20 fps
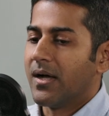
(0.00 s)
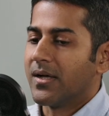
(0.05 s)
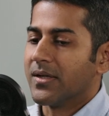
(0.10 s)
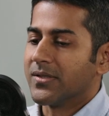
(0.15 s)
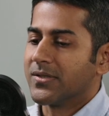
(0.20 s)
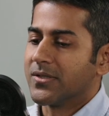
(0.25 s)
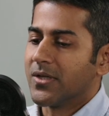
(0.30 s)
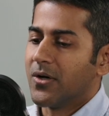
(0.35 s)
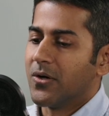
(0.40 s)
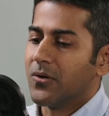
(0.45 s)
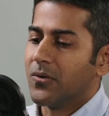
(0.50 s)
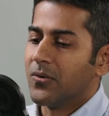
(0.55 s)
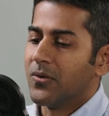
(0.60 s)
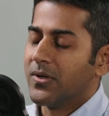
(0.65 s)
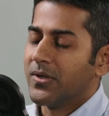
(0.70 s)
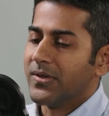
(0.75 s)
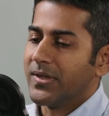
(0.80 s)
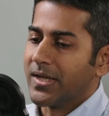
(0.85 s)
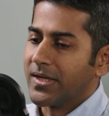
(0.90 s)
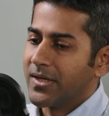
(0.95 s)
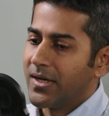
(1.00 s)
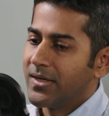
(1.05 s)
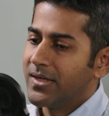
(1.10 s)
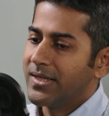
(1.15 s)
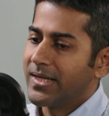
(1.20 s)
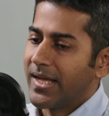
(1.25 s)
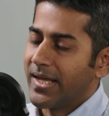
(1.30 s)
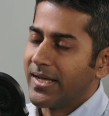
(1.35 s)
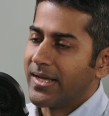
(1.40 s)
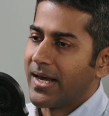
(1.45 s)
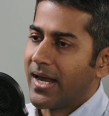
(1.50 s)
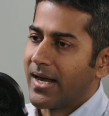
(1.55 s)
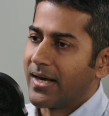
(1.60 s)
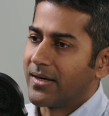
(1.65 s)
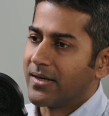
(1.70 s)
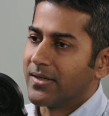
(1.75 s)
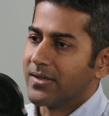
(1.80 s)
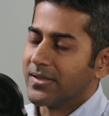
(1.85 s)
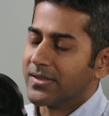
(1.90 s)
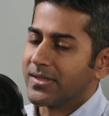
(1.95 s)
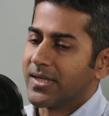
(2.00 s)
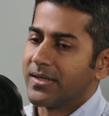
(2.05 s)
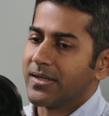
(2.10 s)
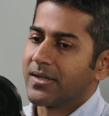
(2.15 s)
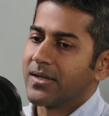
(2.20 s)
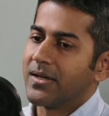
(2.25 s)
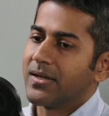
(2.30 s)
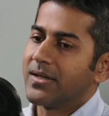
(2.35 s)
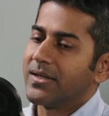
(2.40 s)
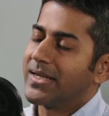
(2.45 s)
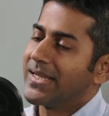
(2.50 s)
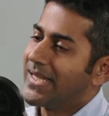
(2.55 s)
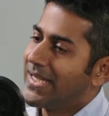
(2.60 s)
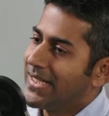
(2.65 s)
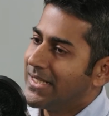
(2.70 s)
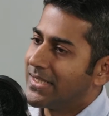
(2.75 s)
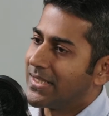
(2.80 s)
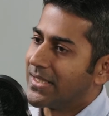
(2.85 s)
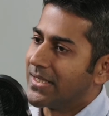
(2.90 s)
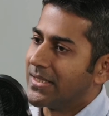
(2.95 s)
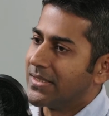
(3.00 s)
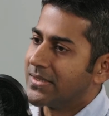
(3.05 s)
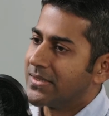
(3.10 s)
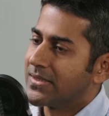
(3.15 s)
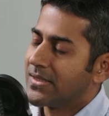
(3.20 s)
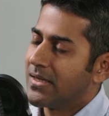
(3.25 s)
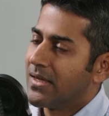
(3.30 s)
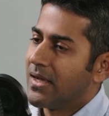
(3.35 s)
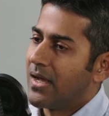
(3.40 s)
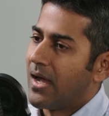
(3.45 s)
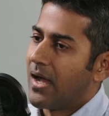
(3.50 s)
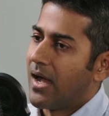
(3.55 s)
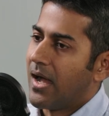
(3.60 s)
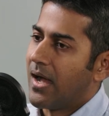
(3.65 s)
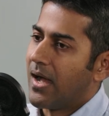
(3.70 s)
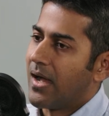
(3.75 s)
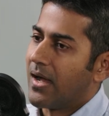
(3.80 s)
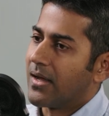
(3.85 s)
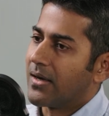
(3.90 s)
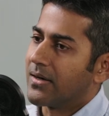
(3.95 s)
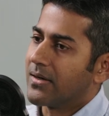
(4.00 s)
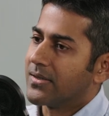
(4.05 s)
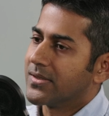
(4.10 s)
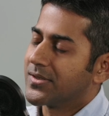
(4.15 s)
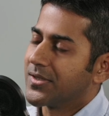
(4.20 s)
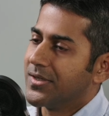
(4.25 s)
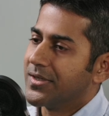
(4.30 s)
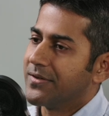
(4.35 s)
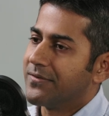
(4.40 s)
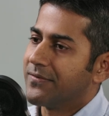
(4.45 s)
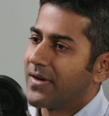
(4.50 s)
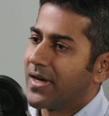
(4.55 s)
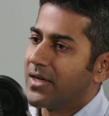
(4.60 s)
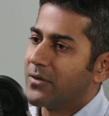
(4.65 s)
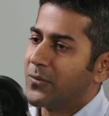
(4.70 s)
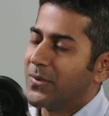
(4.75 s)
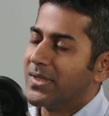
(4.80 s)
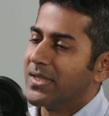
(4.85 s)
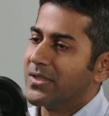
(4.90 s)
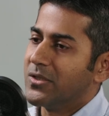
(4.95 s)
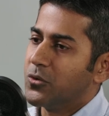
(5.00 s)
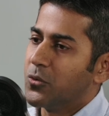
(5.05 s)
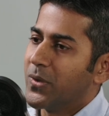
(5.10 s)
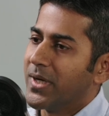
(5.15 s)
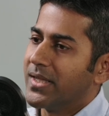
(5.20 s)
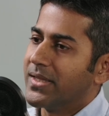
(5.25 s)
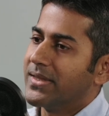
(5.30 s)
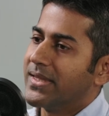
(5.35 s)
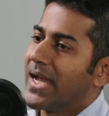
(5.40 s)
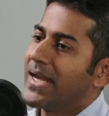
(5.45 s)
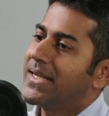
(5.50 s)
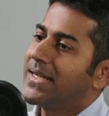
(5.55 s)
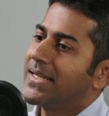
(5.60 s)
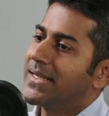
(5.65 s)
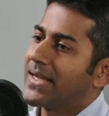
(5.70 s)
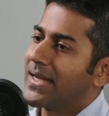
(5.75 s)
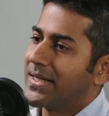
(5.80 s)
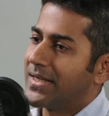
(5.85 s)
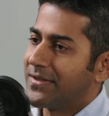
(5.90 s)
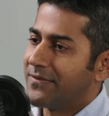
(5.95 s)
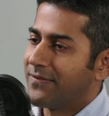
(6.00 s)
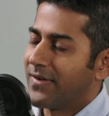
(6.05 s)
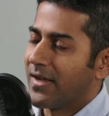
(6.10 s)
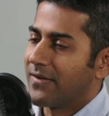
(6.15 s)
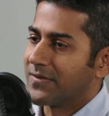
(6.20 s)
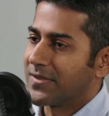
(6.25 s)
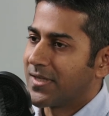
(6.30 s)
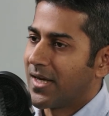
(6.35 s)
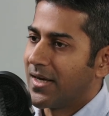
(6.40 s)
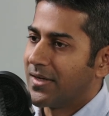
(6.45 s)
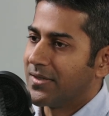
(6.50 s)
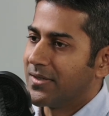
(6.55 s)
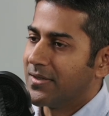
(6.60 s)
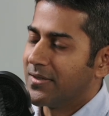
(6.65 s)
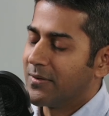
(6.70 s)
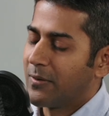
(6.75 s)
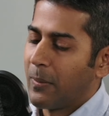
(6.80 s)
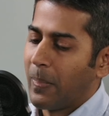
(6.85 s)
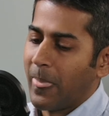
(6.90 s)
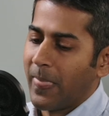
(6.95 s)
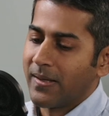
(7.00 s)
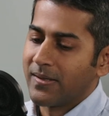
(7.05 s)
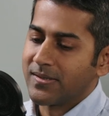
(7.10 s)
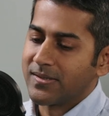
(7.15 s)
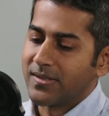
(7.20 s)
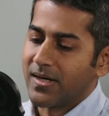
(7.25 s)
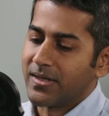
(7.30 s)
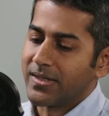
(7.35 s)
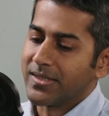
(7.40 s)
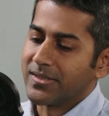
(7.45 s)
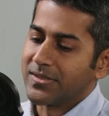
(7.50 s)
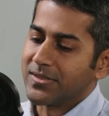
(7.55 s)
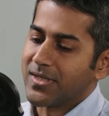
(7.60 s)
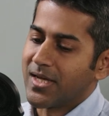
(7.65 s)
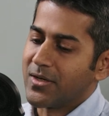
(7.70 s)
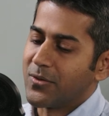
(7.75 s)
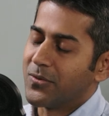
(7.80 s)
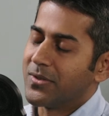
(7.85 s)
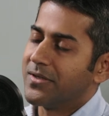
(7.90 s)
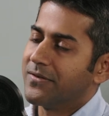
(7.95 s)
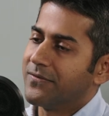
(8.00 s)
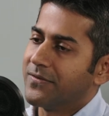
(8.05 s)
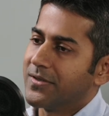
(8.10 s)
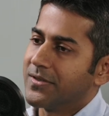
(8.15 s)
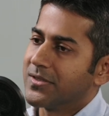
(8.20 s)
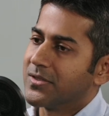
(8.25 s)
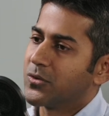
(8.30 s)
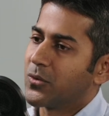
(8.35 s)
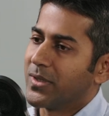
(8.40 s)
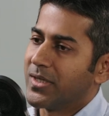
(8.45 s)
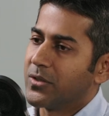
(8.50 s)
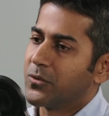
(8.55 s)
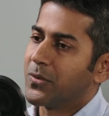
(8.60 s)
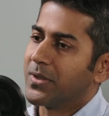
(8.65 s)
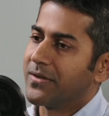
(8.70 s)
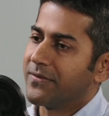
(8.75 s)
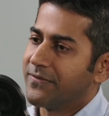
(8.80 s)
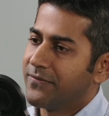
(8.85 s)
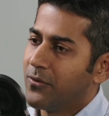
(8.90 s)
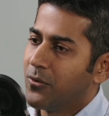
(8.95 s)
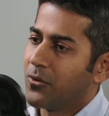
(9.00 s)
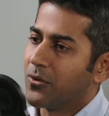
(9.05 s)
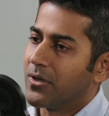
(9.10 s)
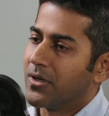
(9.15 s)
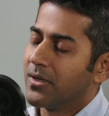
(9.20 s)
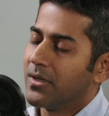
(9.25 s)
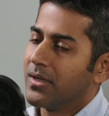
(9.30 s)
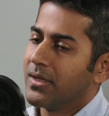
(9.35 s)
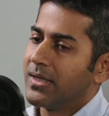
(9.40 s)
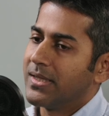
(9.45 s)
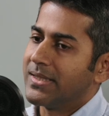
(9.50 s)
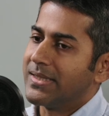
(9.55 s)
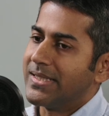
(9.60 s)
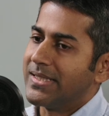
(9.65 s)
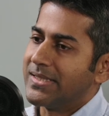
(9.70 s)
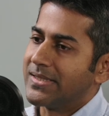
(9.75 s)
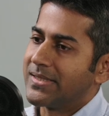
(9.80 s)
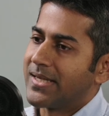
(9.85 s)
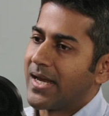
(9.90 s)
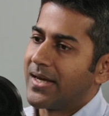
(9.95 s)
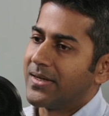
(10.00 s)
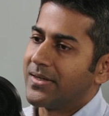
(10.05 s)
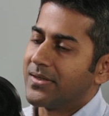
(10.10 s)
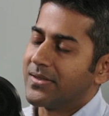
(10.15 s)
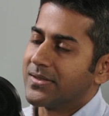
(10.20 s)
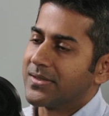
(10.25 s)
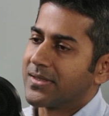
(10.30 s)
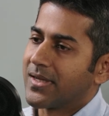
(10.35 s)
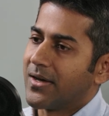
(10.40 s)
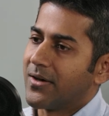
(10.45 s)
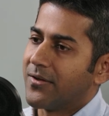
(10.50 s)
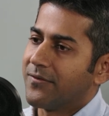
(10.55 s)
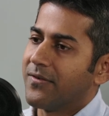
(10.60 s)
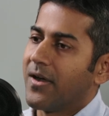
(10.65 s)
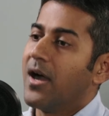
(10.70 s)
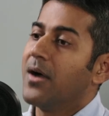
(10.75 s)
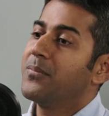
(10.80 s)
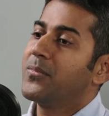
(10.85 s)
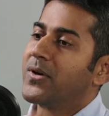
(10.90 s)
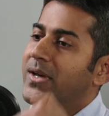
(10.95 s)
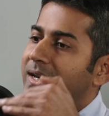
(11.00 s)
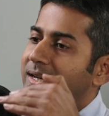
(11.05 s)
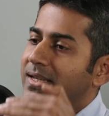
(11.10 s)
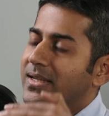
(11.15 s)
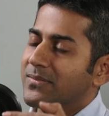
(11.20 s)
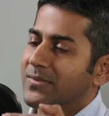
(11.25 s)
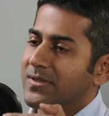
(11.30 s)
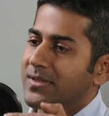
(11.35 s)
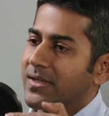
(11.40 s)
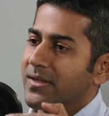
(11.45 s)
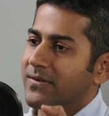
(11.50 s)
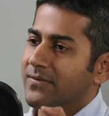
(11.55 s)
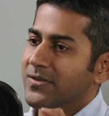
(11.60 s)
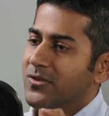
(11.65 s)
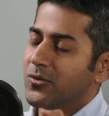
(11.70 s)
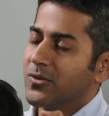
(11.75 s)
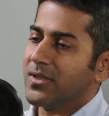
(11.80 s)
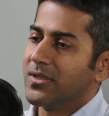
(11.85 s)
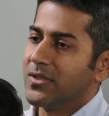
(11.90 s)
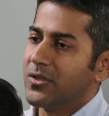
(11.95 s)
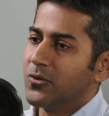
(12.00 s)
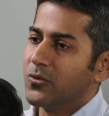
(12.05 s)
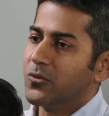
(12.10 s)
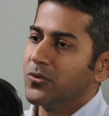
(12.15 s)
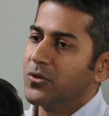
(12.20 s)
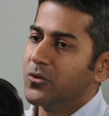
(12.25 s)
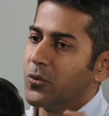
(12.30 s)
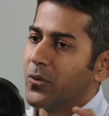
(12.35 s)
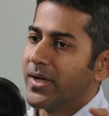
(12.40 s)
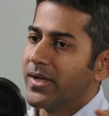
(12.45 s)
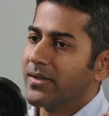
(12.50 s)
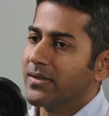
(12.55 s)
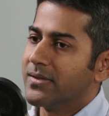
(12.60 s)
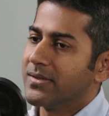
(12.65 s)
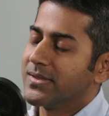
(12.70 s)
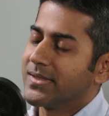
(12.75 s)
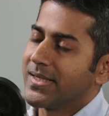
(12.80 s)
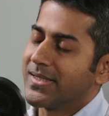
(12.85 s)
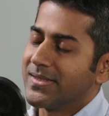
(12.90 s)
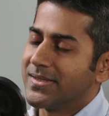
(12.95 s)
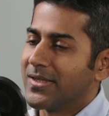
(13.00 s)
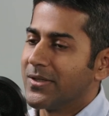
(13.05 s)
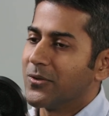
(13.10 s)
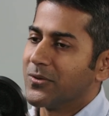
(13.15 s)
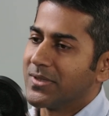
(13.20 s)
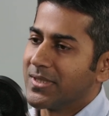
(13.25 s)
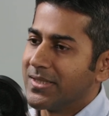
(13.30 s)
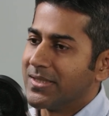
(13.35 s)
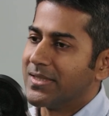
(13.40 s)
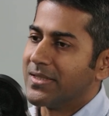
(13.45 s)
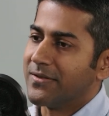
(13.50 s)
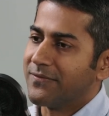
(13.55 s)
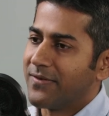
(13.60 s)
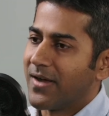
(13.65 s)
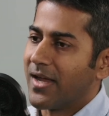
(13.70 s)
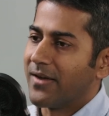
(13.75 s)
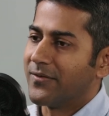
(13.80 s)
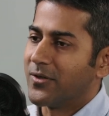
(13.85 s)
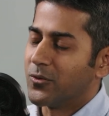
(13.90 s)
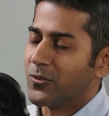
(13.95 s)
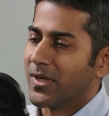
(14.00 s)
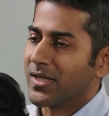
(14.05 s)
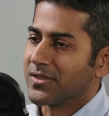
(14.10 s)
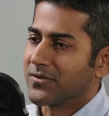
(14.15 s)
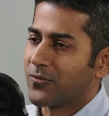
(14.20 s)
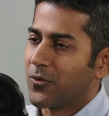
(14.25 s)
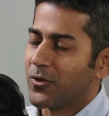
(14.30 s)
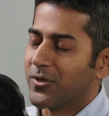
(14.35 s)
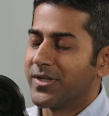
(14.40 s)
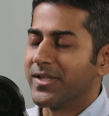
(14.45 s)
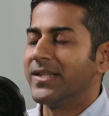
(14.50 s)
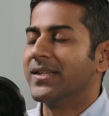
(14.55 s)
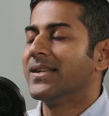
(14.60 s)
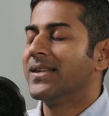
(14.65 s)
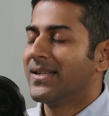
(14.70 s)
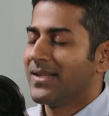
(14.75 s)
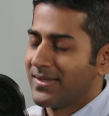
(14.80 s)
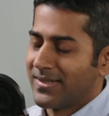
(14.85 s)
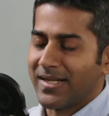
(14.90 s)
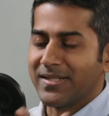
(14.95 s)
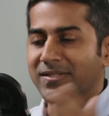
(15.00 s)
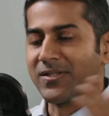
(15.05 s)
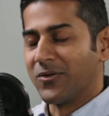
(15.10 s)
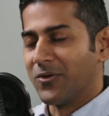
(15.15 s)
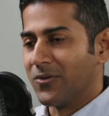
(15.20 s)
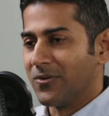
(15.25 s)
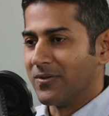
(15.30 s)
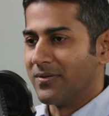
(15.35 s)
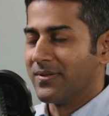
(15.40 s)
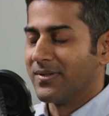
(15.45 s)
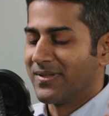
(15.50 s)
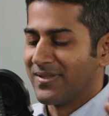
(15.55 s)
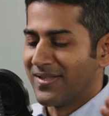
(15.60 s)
So the current air handlers and the current heat kits are certified with the UL standard. Starting January 1st, 2024, these standards kind of upgrade themselves to the new UL 60335 2-40. That's the whole